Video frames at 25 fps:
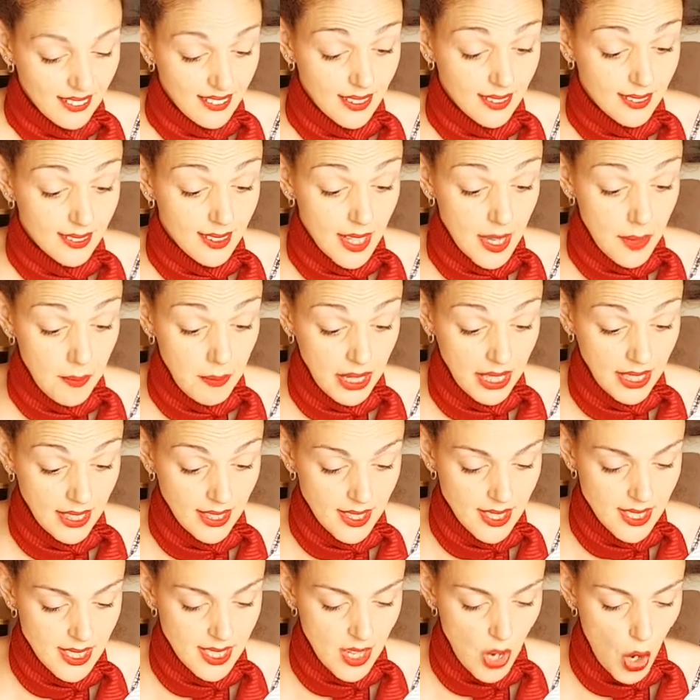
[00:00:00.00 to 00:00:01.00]
The
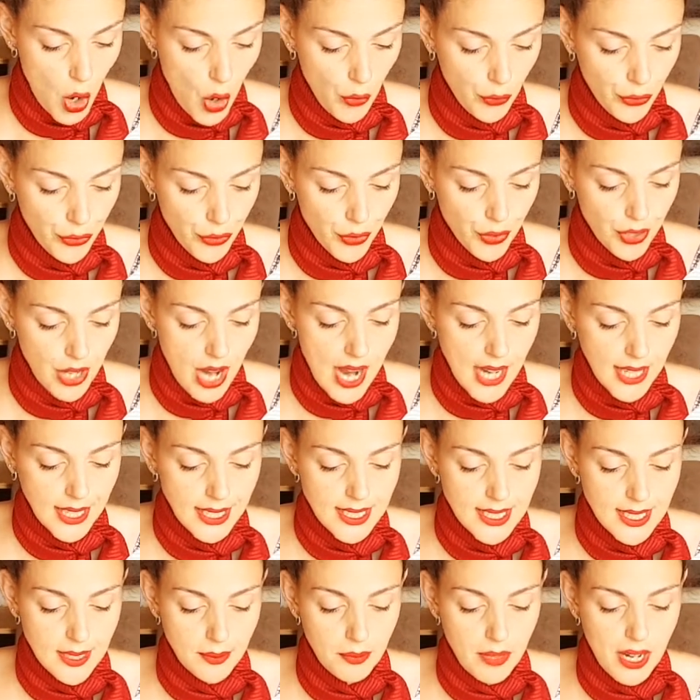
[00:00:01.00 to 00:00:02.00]
trimmings of your
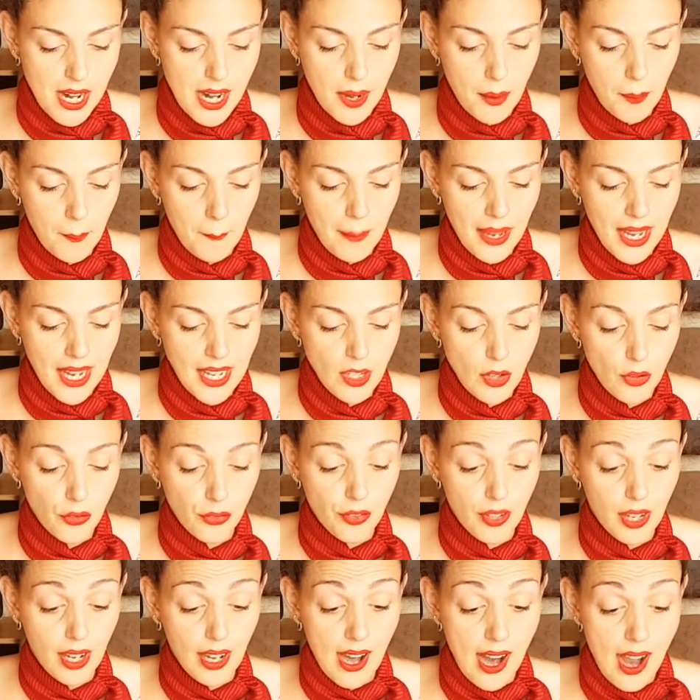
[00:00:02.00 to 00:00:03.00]
item are made of
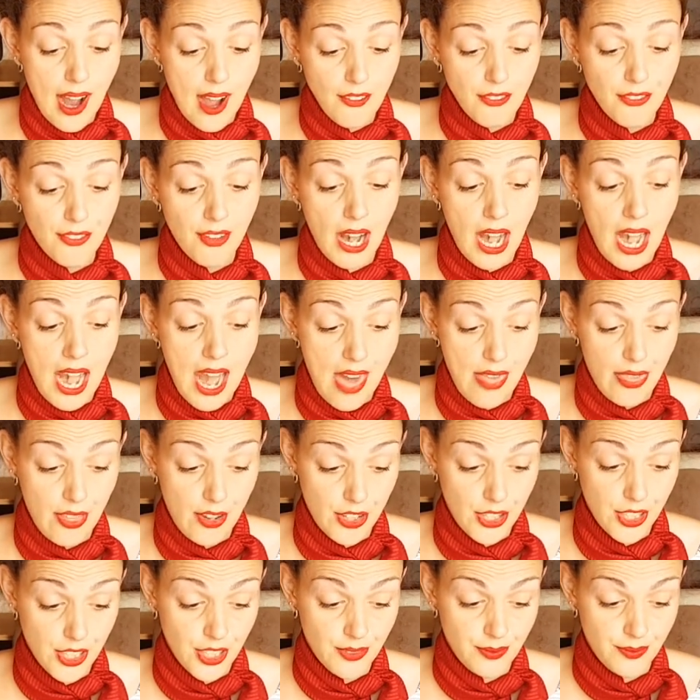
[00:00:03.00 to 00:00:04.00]
calf
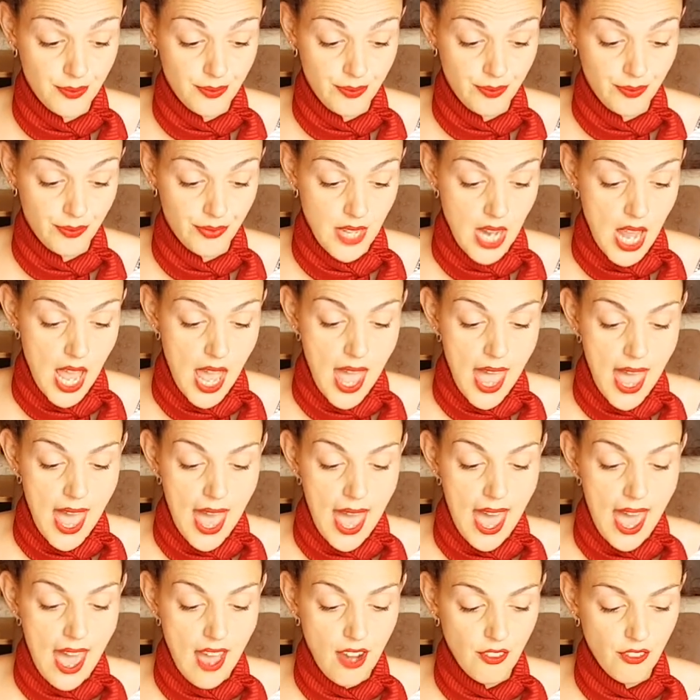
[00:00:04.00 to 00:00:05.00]
leather
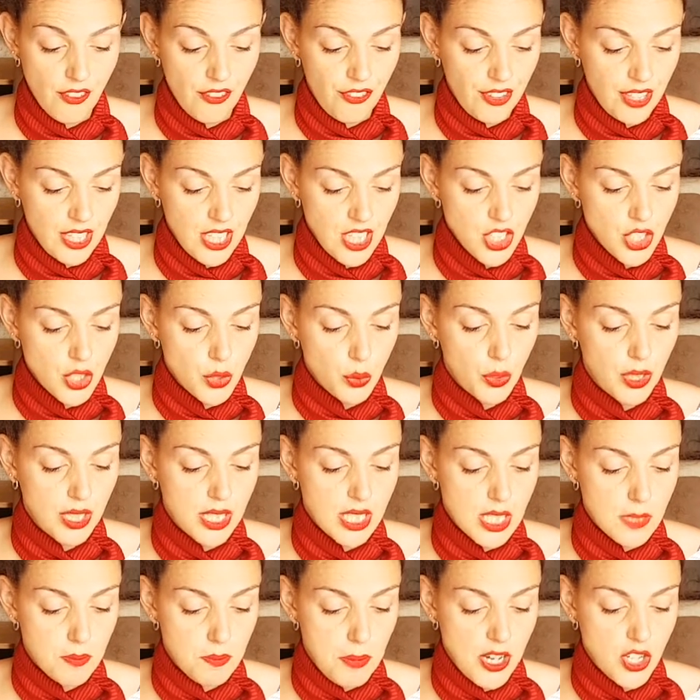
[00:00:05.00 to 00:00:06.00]
and finished with a
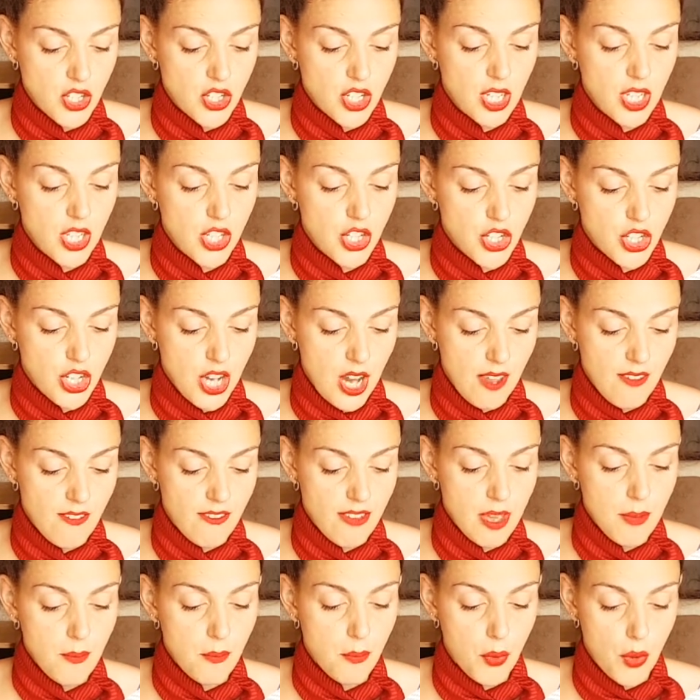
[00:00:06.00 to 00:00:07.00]
special
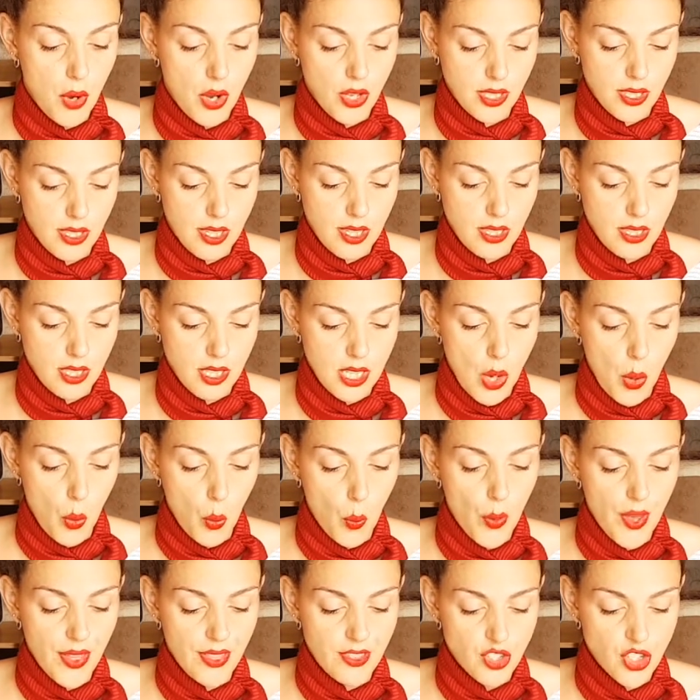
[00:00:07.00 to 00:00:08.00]
shaving process
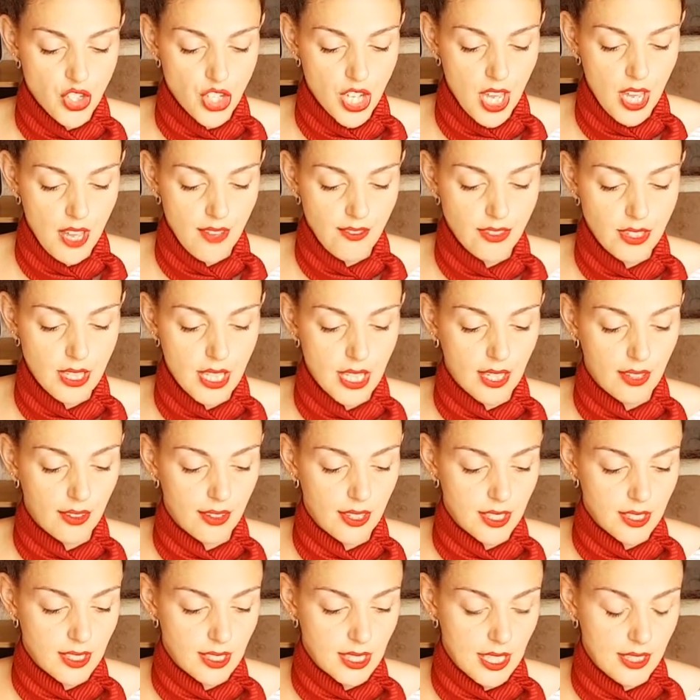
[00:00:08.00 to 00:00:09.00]
which gives the
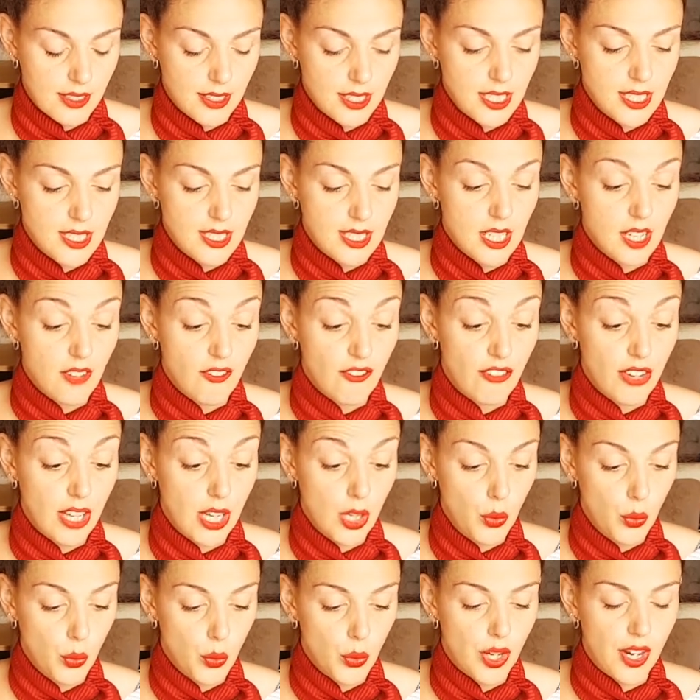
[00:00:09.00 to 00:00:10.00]
characteristic
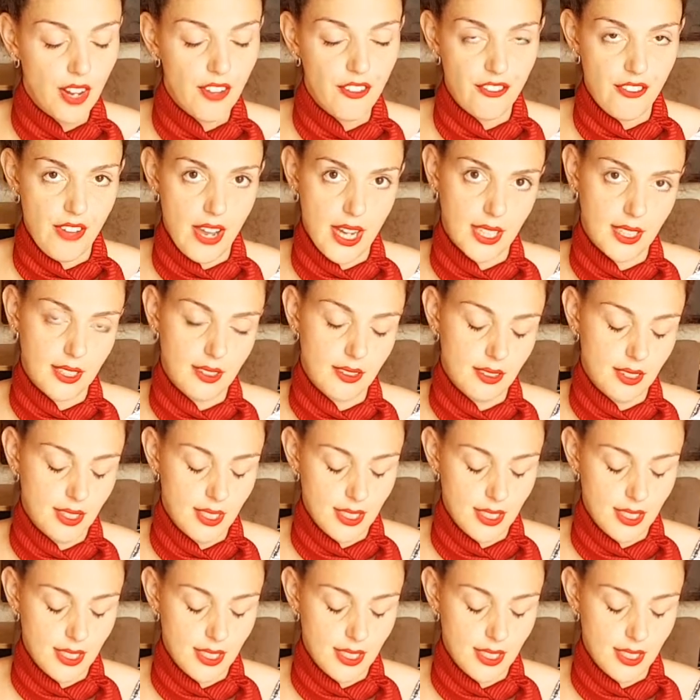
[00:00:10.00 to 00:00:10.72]
velour effect.